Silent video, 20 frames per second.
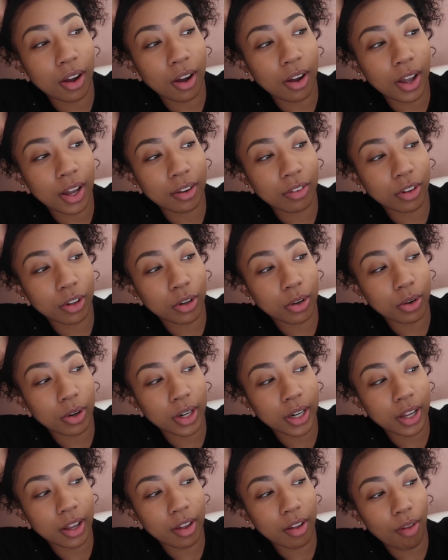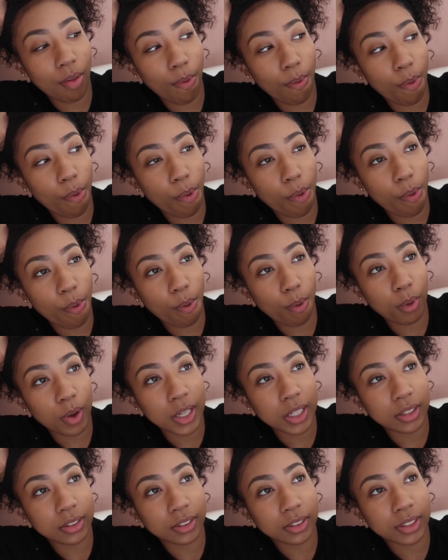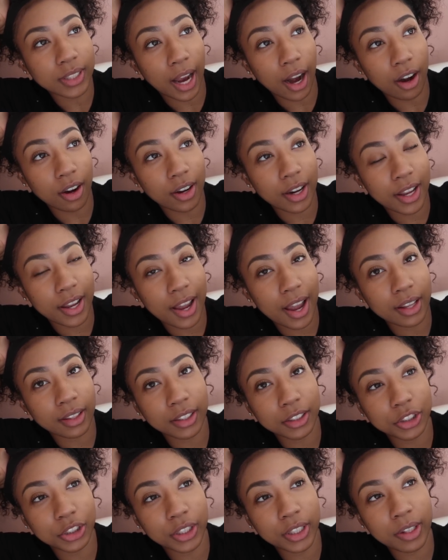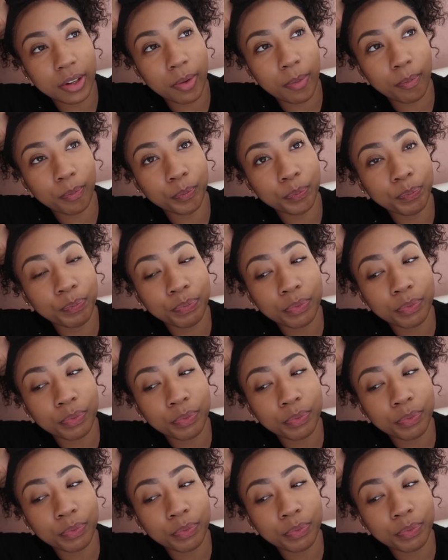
All I recorded was Saturday at the gym,